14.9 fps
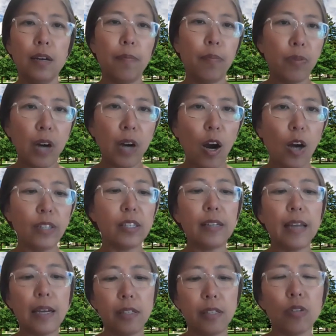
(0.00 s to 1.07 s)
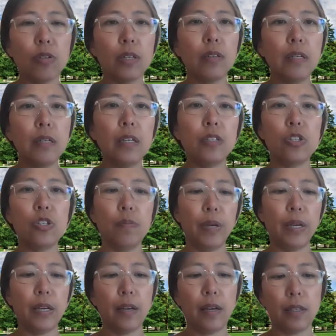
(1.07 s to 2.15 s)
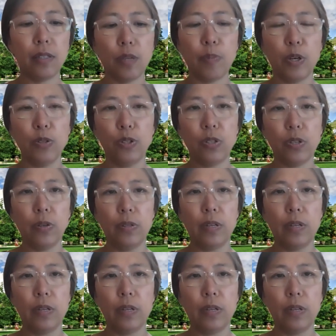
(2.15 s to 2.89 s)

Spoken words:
part that students need to be exposed to.